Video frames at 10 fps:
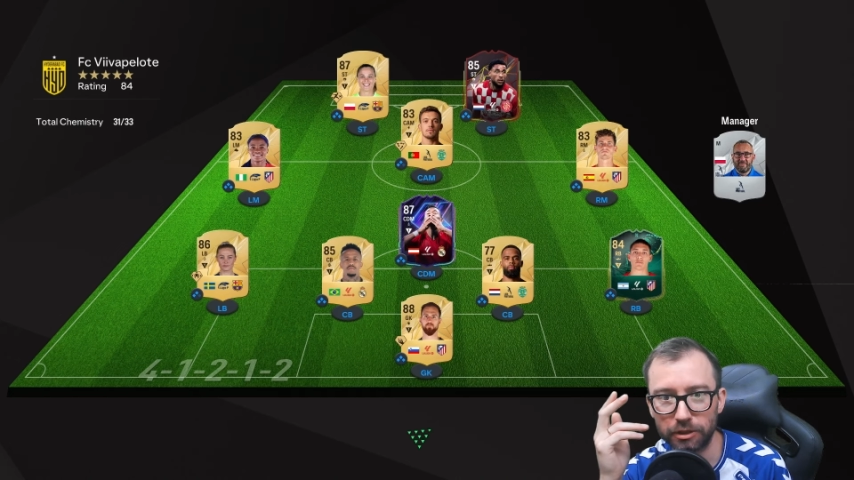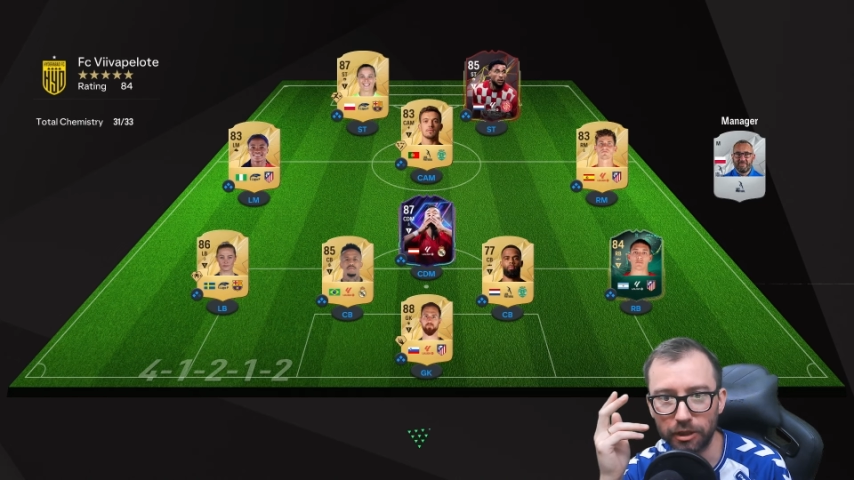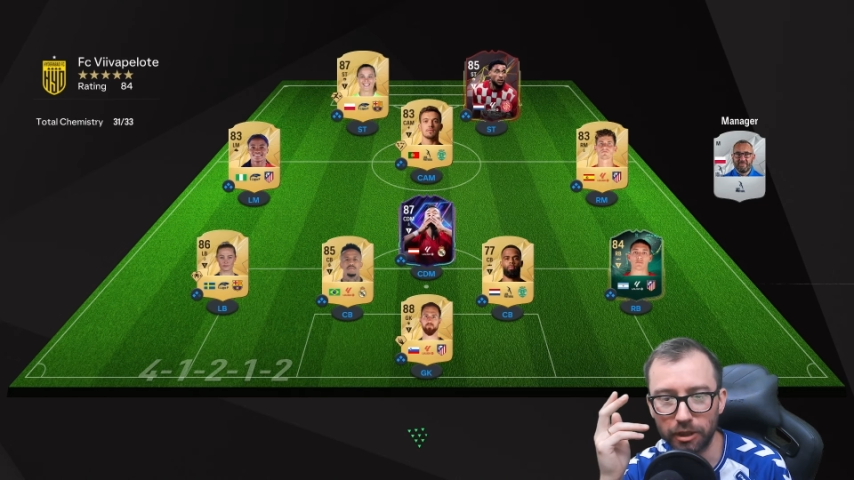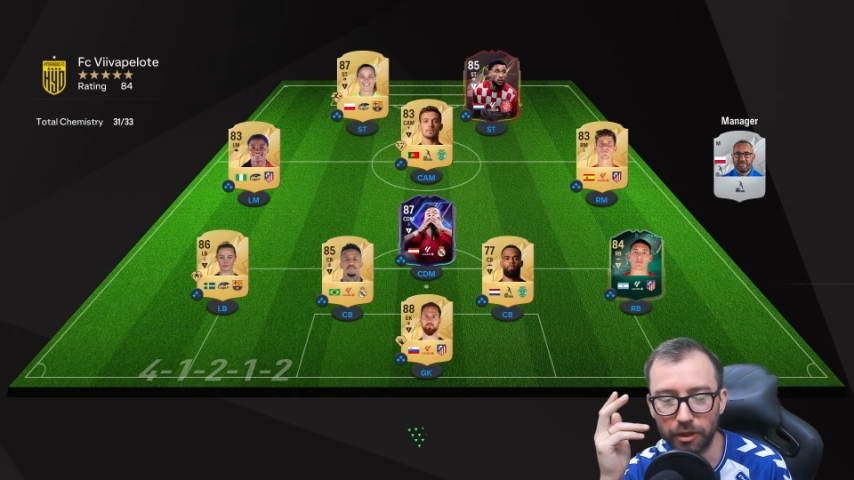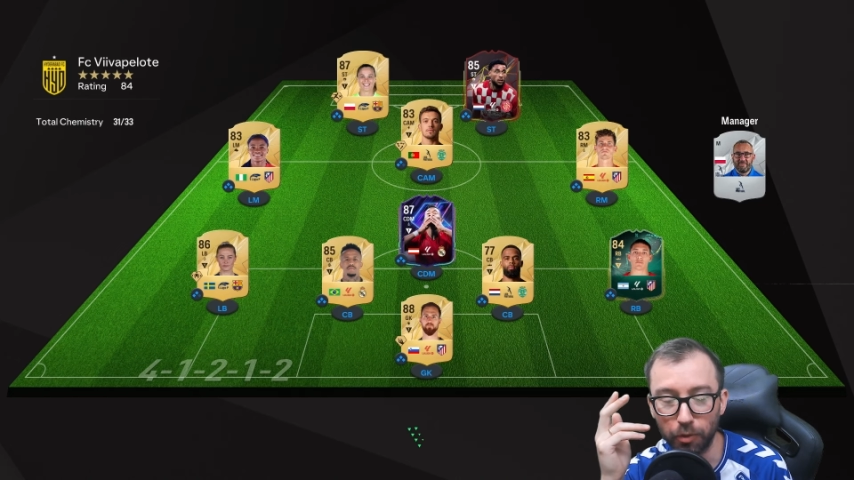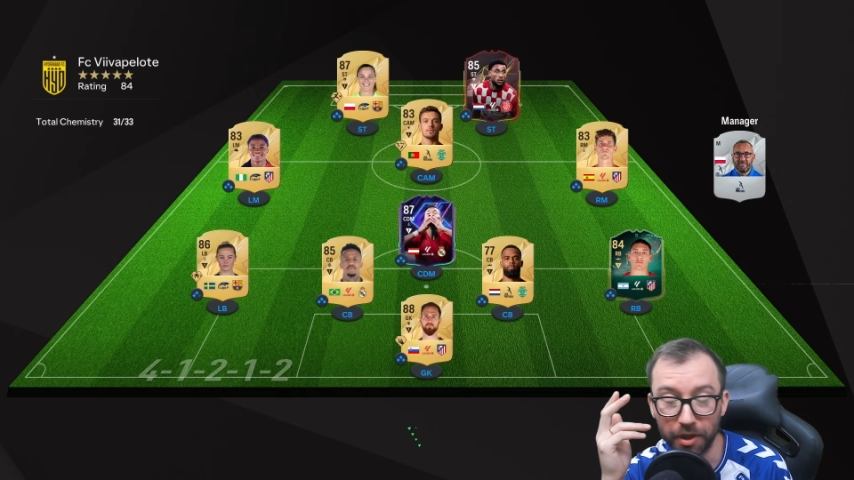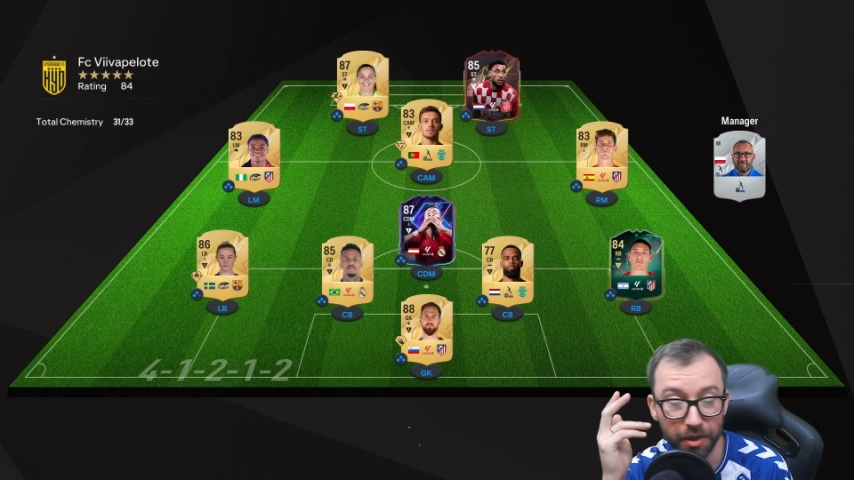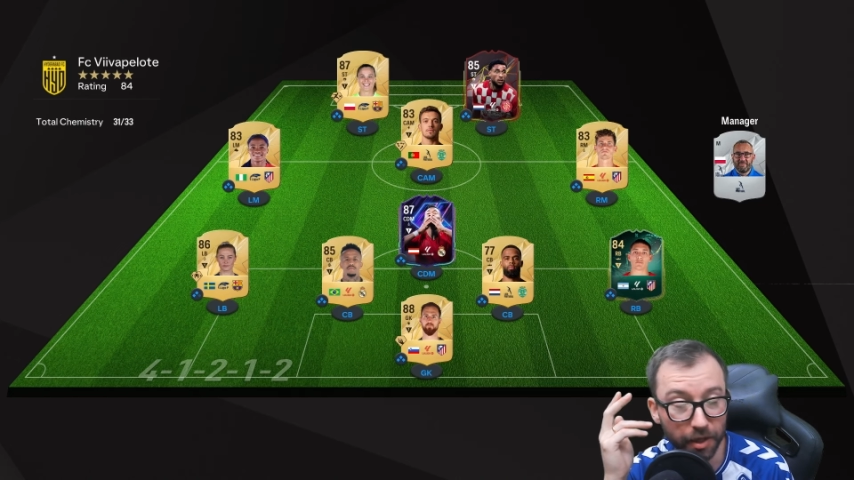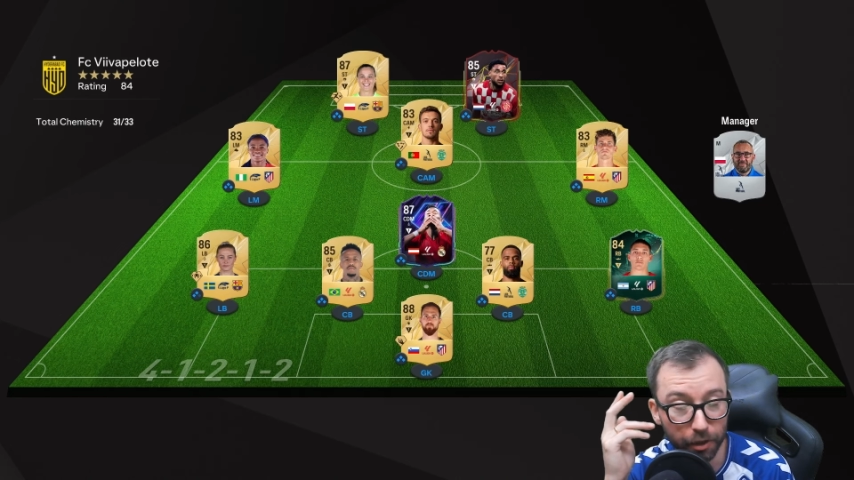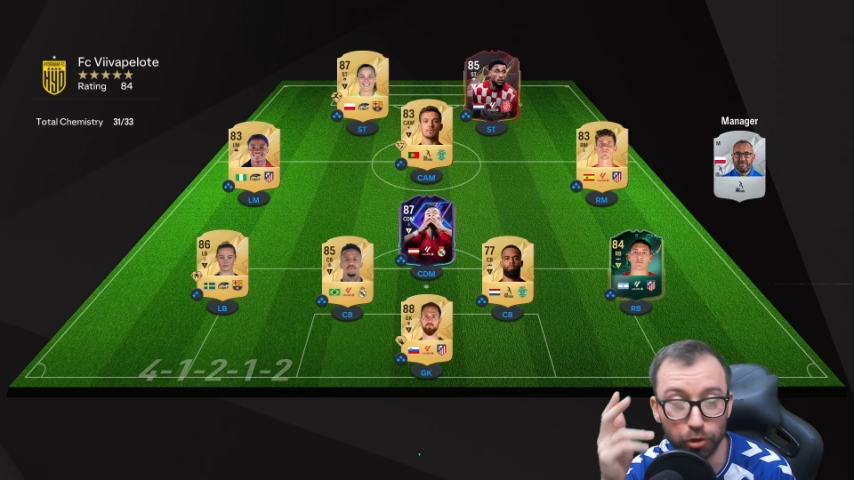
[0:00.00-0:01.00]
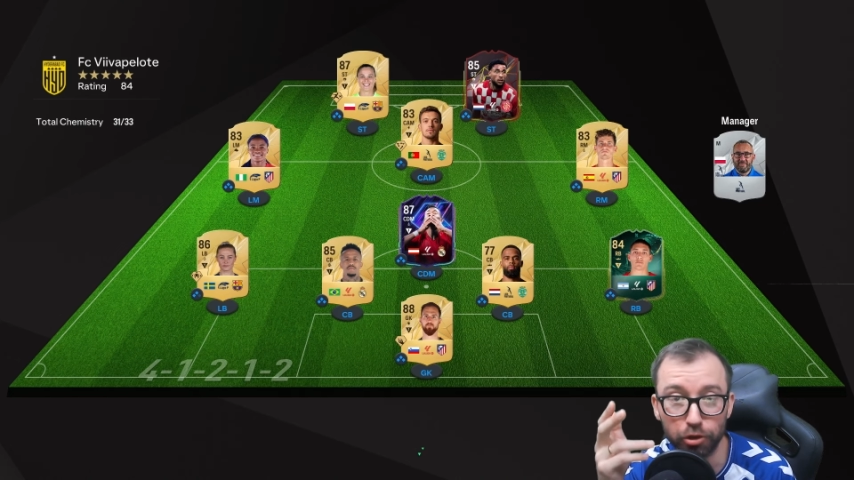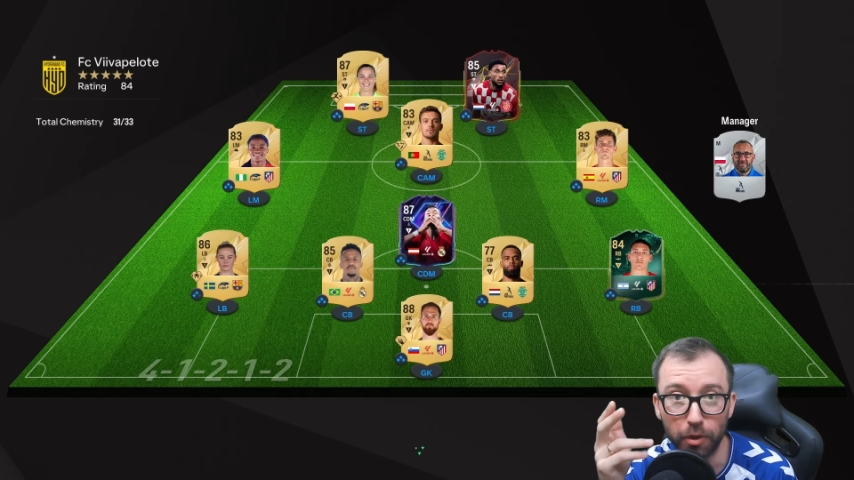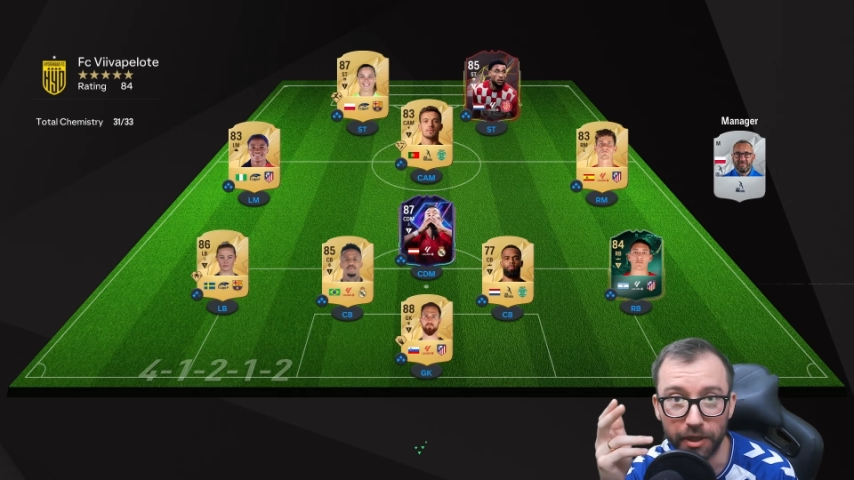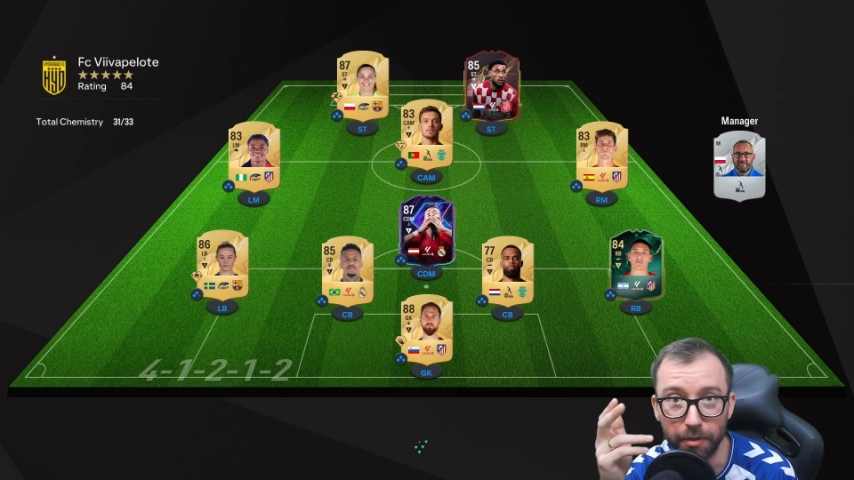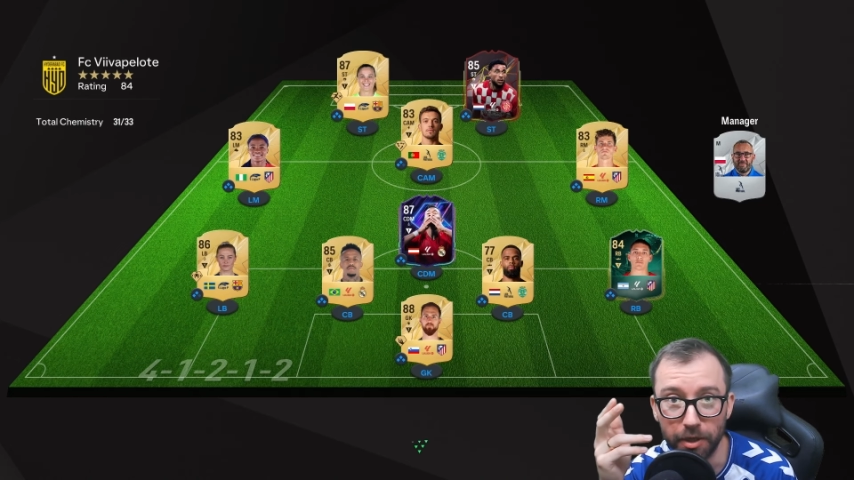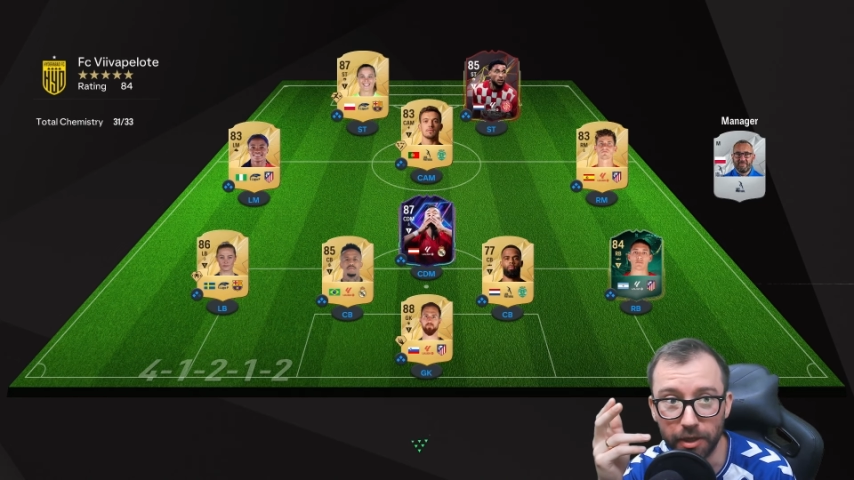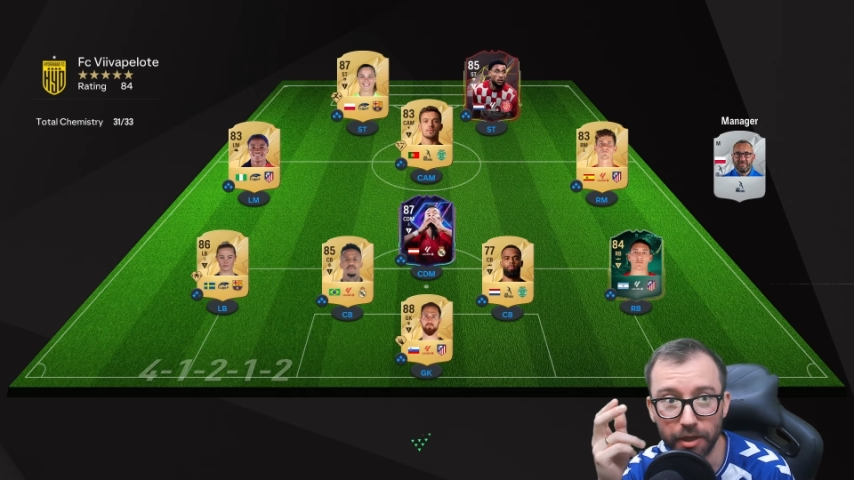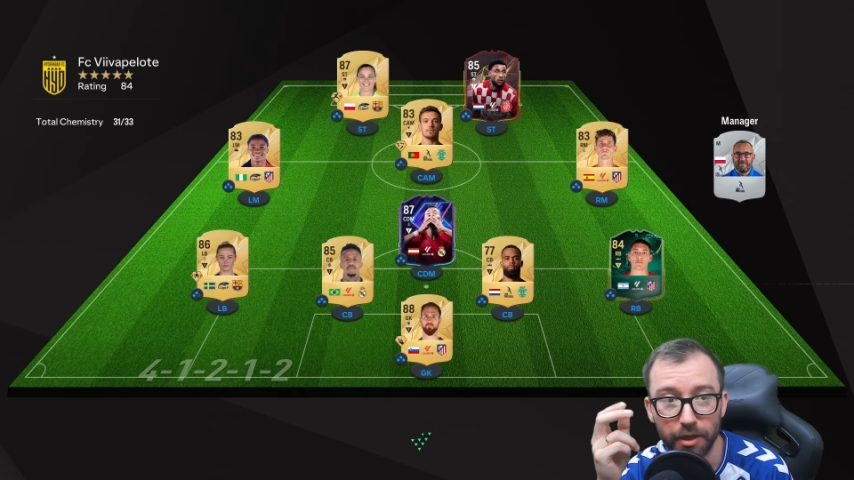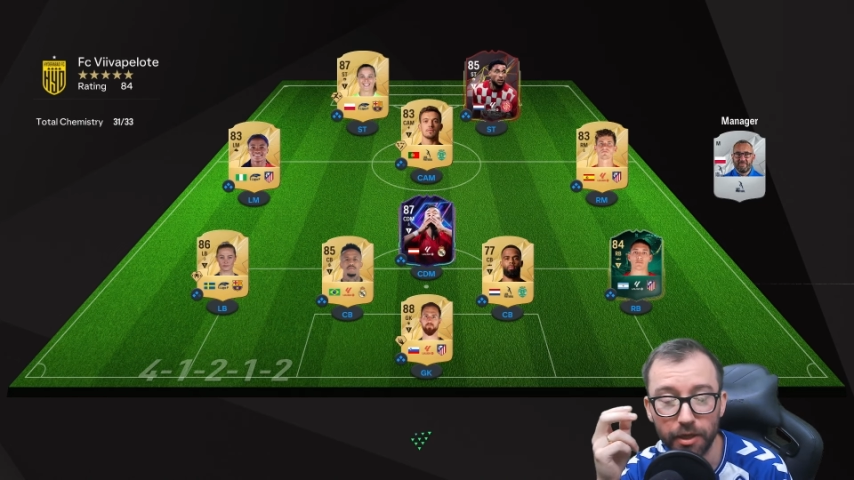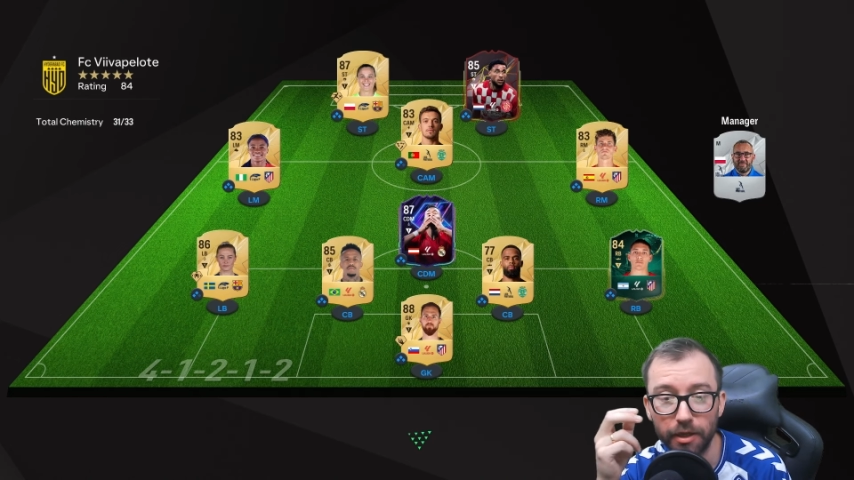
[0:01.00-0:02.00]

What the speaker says: Joshua Kimmich,